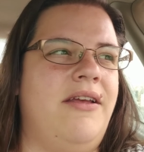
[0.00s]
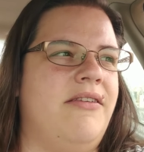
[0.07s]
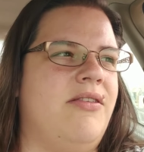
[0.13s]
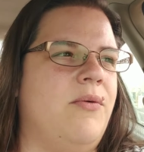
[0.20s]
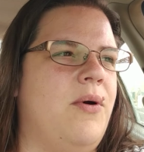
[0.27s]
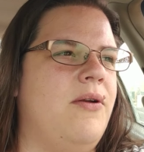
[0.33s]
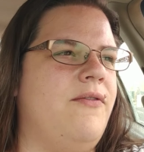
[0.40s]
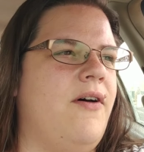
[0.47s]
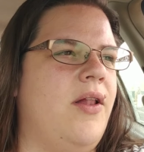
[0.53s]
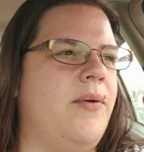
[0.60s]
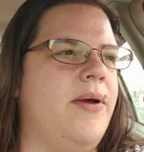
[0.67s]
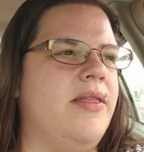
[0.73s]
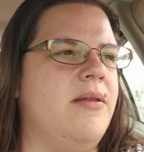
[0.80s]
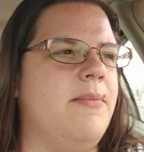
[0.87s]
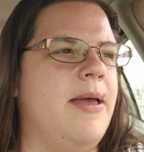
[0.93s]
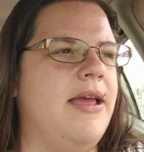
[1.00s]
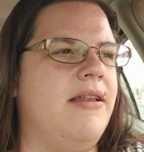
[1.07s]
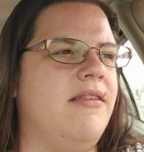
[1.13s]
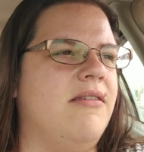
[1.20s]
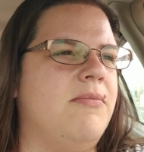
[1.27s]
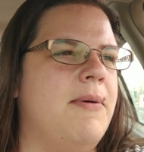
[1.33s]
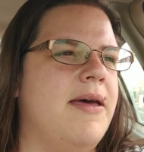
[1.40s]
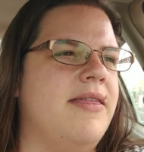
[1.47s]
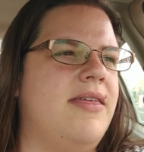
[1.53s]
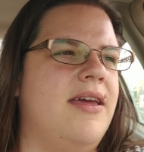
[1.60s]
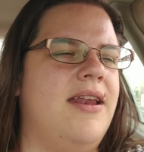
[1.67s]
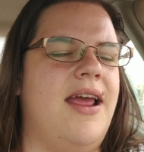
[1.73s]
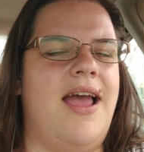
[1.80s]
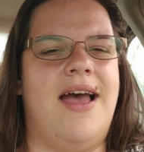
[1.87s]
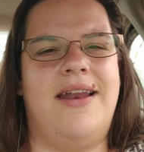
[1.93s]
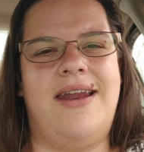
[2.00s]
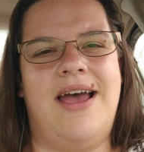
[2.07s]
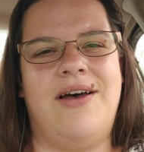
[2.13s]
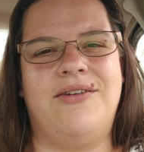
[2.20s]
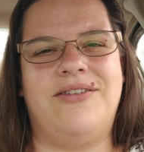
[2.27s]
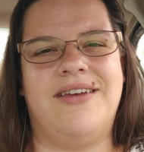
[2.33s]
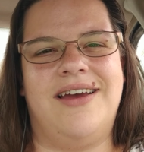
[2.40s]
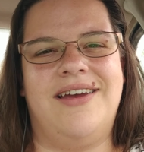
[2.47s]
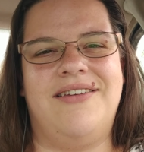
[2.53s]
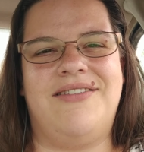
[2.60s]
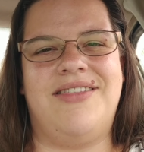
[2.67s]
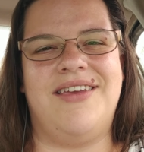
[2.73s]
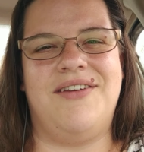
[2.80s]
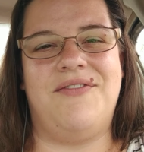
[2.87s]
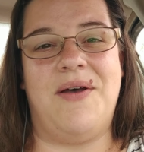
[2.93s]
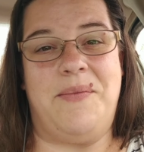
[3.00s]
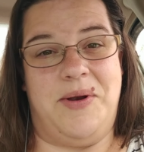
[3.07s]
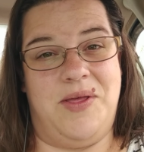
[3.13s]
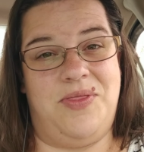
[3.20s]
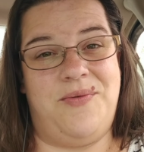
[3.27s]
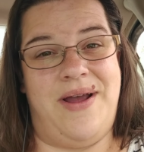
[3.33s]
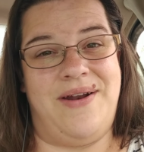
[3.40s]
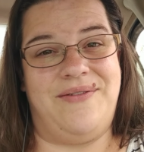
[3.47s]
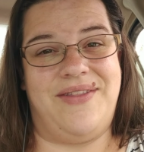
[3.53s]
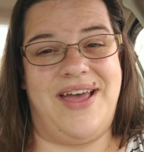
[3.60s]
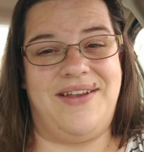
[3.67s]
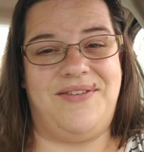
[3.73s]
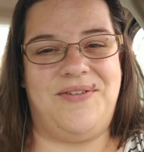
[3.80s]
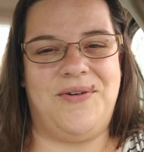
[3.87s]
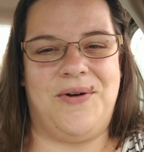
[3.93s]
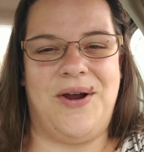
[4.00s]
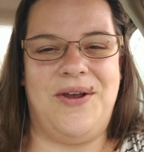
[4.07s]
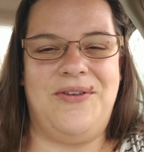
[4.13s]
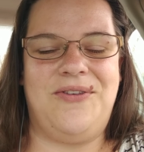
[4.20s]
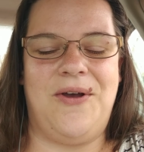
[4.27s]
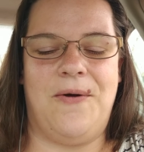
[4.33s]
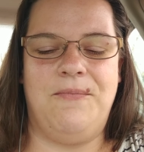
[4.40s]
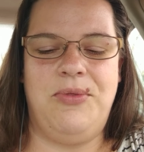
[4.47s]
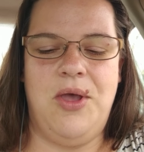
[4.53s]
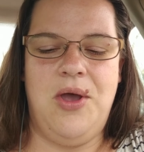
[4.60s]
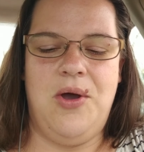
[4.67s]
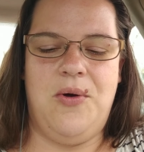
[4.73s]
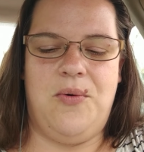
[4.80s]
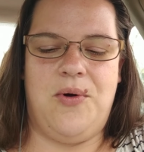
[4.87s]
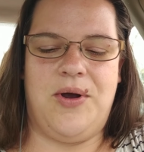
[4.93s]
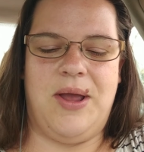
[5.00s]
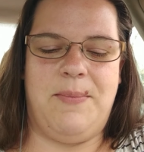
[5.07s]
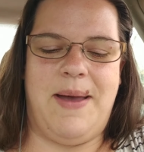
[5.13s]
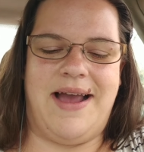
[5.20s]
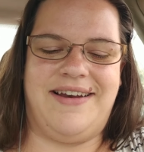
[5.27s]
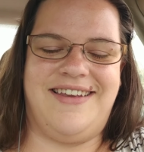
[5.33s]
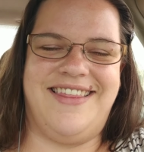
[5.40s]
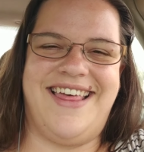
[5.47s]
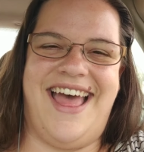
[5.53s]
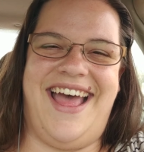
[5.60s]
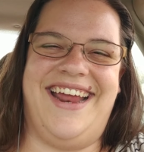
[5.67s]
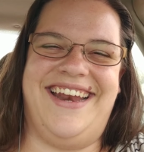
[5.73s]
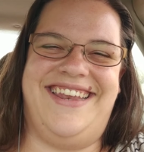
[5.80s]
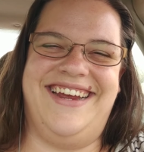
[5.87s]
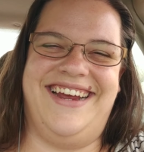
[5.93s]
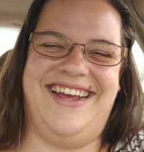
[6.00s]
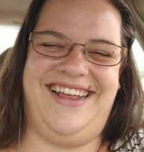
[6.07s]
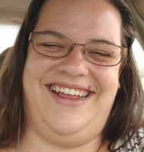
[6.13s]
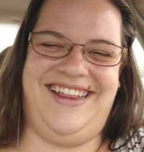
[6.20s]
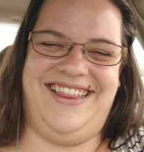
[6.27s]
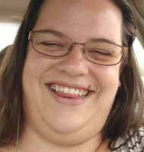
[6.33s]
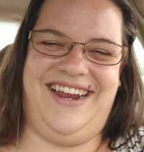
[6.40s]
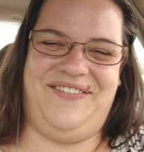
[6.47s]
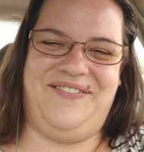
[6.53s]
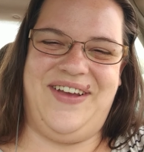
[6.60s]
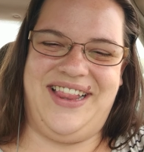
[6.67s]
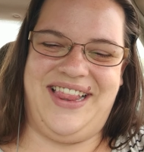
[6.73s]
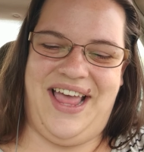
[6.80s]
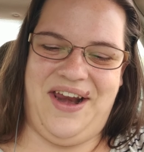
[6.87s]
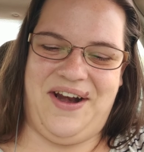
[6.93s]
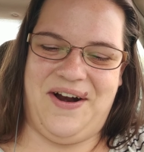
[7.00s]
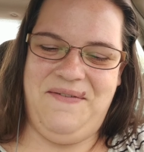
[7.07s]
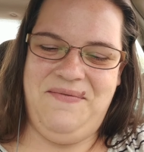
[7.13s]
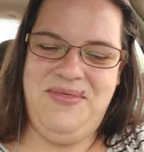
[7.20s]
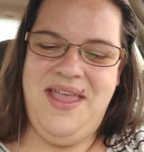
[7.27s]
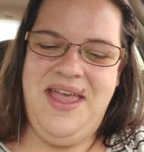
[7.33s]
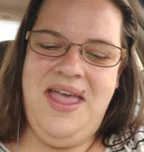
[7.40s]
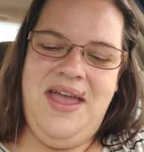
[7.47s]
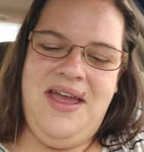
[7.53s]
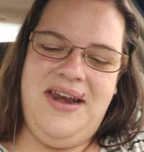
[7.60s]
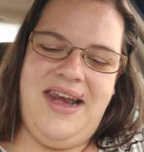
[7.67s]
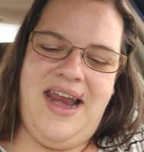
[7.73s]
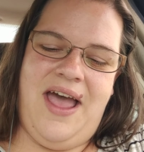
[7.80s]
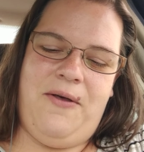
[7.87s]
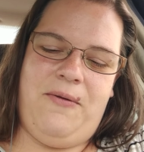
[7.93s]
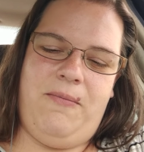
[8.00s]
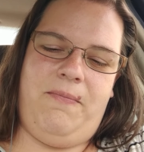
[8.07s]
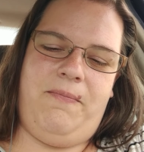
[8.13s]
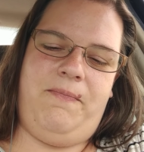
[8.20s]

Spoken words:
the one following the Maiden's method, and Elsa is the feminine thread of that story. So we'll get back to that a little bit later. Now,